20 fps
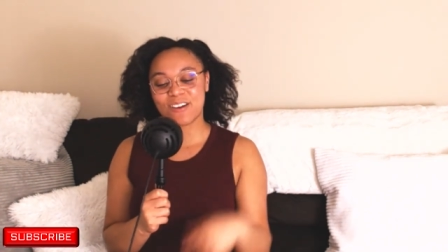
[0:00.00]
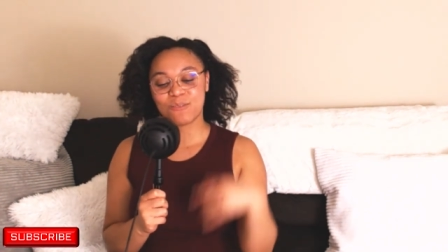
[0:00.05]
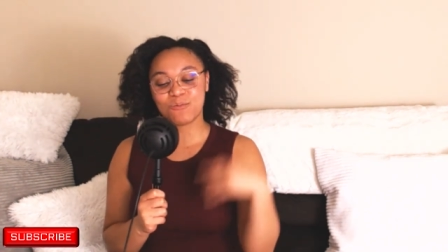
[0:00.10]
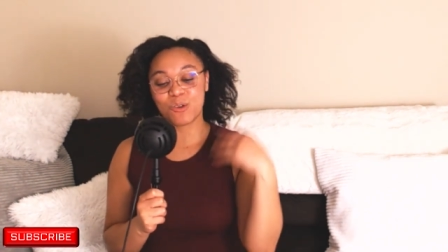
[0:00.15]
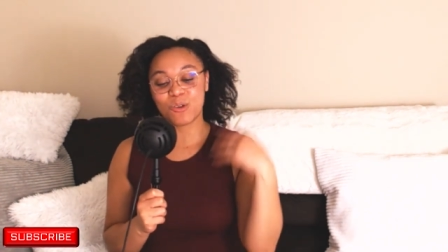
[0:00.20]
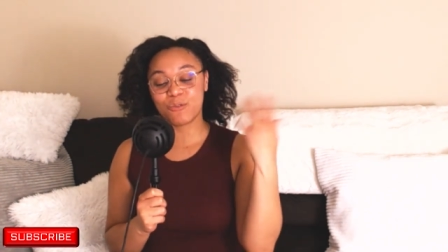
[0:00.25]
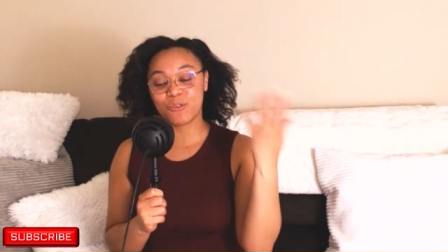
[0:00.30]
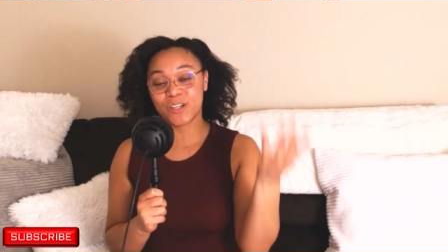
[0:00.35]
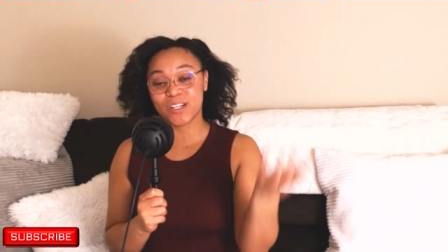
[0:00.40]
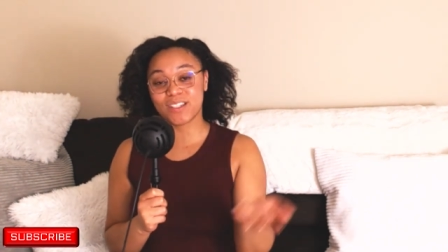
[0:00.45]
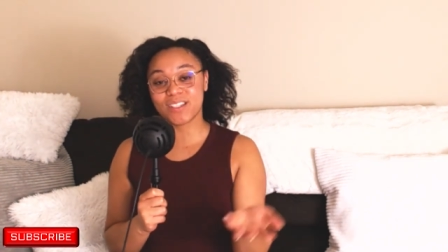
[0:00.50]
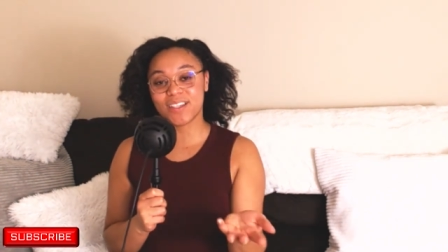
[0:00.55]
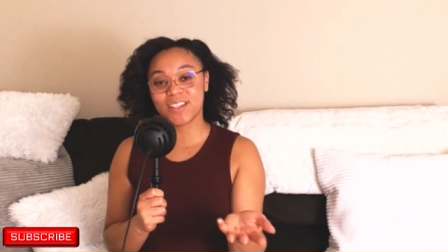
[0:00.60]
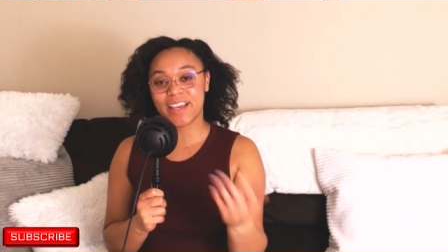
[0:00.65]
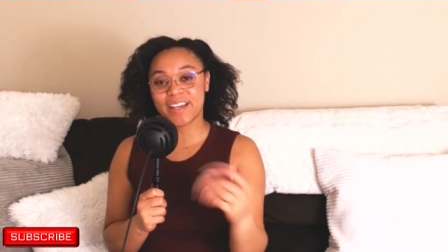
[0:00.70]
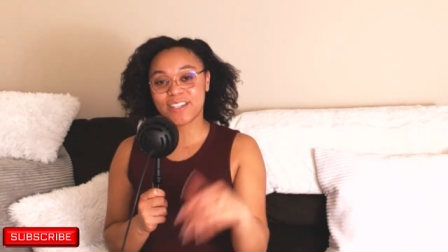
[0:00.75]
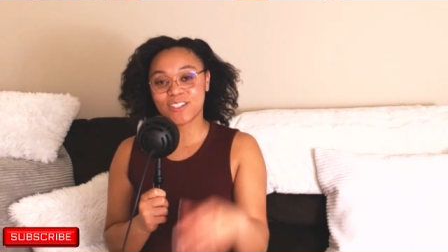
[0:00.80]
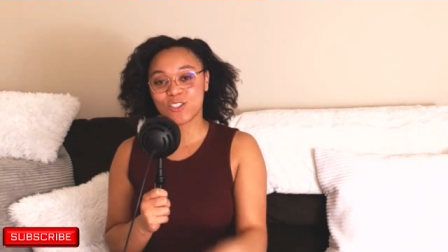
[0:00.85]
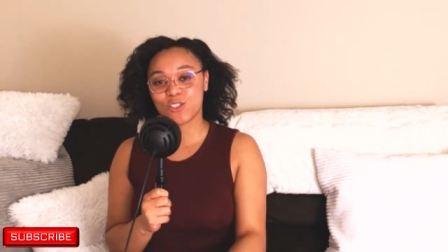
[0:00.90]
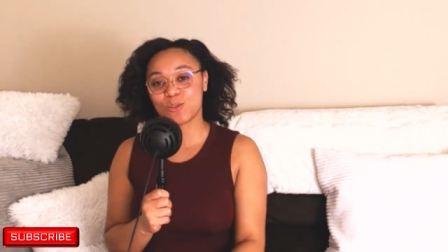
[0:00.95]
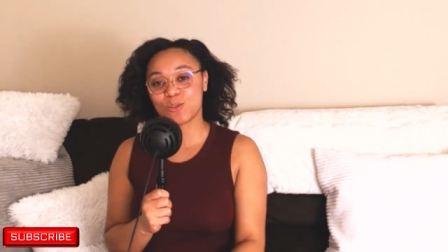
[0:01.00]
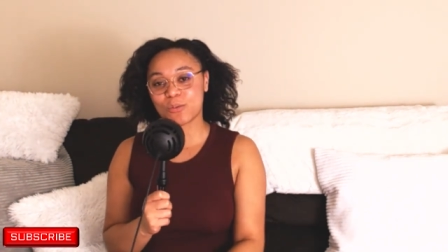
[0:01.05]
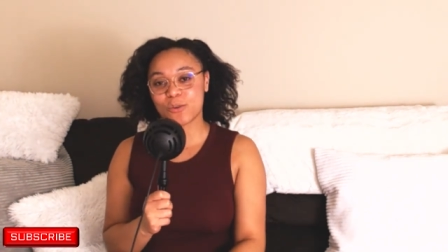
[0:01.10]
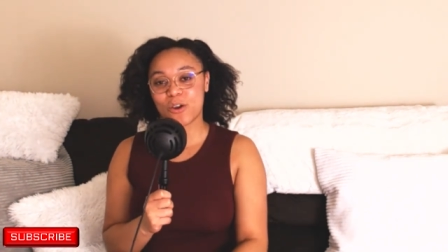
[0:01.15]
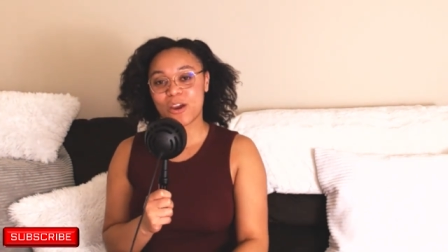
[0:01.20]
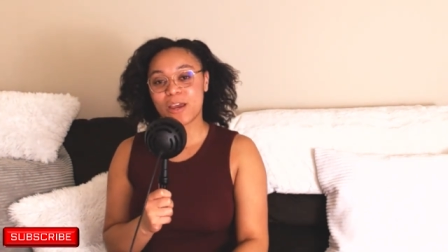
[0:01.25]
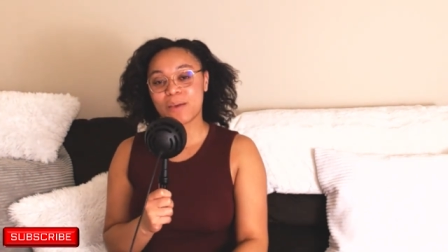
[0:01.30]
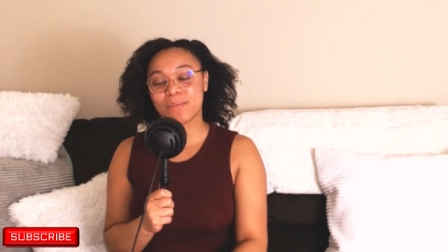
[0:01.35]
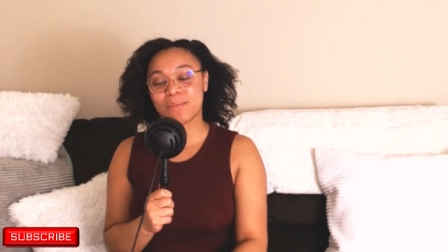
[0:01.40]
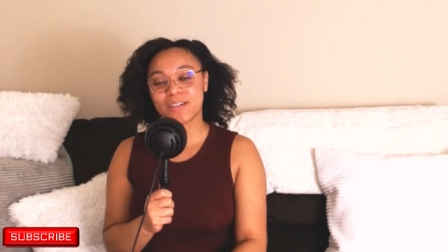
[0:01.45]
Don't forget to like and
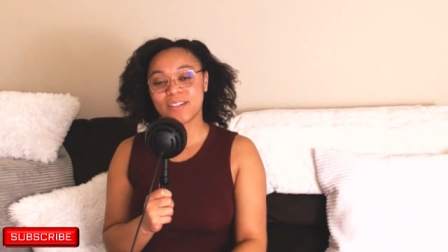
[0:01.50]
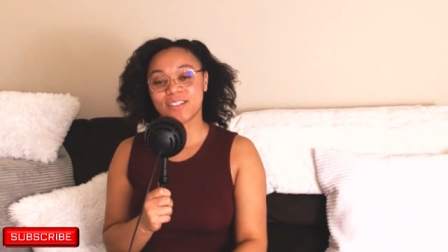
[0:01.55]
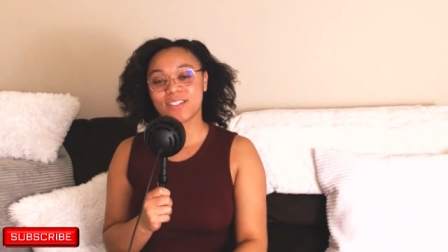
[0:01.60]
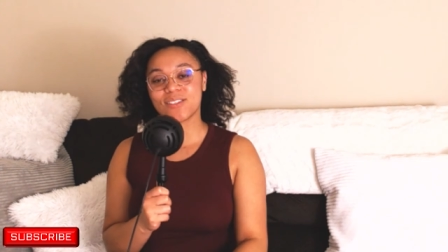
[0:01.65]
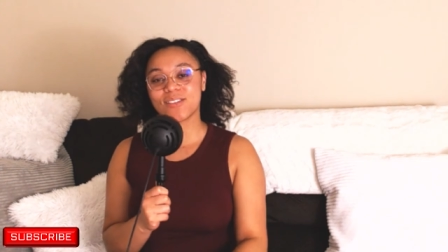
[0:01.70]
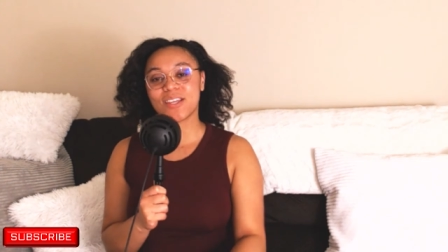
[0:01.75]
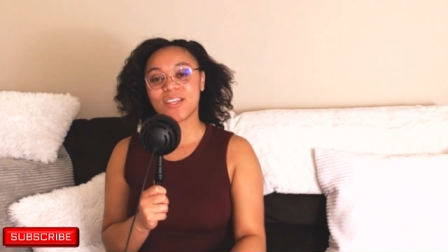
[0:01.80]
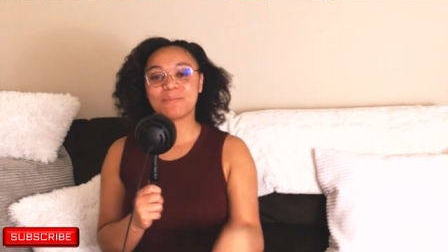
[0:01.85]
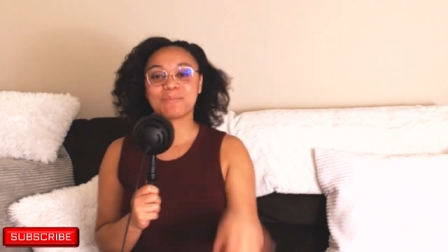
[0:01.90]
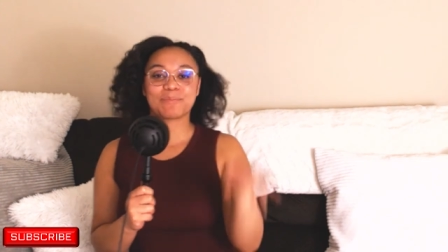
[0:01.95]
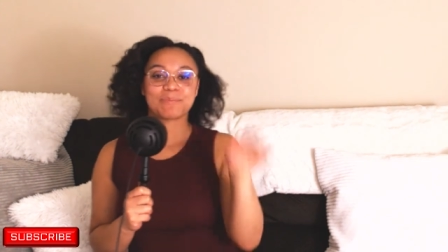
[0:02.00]
subscribe. And until then.